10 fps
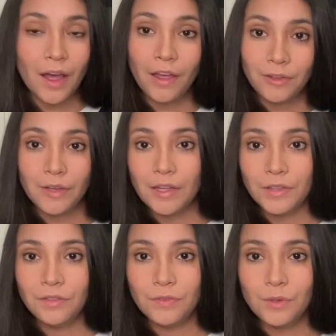other
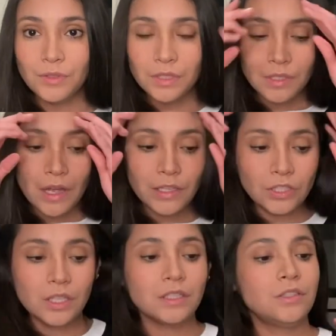healthy foods, not
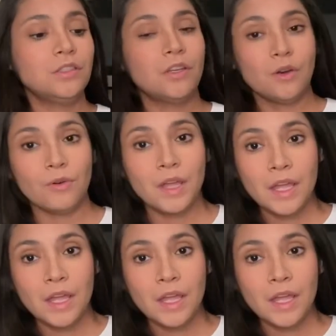just, you know,